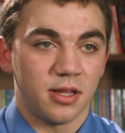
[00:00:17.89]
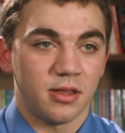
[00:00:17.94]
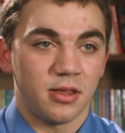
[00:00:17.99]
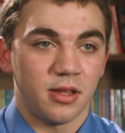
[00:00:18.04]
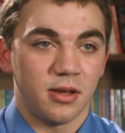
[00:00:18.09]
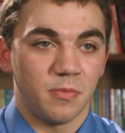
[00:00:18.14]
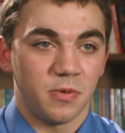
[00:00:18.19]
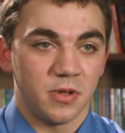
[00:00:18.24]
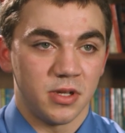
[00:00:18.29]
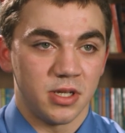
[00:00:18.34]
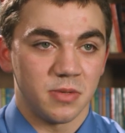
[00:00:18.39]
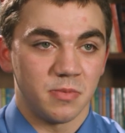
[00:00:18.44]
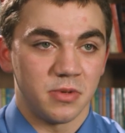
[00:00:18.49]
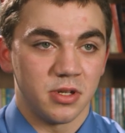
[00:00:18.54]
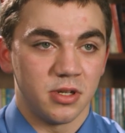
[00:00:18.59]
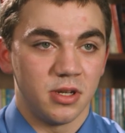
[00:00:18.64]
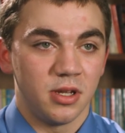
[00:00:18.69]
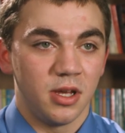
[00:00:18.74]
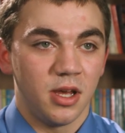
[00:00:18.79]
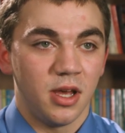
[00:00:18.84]
at the
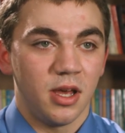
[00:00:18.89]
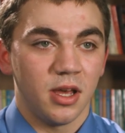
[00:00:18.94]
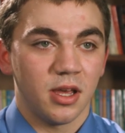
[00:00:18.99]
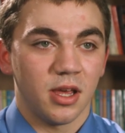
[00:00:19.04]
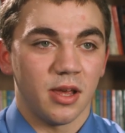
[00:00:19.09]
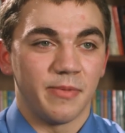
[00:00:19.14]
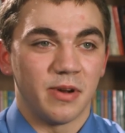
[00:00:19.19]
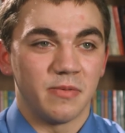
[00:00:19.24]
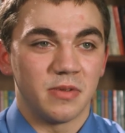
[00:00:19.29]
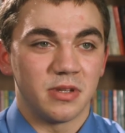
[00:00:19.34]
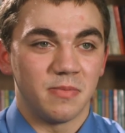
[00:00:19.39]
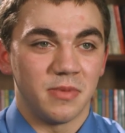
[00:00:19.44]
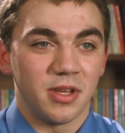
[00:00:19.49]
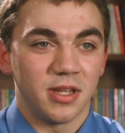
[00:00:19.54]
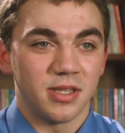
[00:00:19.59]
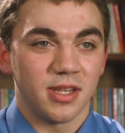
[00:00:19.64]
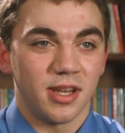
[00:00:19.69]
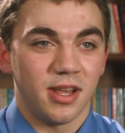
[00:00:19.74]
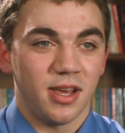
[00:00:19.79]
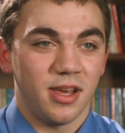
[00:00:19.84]
placement came up to
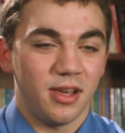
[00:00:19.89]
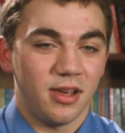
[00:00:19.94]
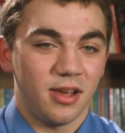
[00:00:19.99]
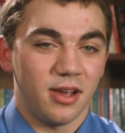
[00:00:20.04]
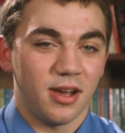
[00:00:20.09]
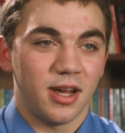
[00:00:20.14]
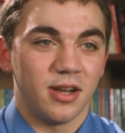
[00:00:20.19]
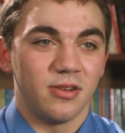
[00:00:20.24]
me and said, "Hey,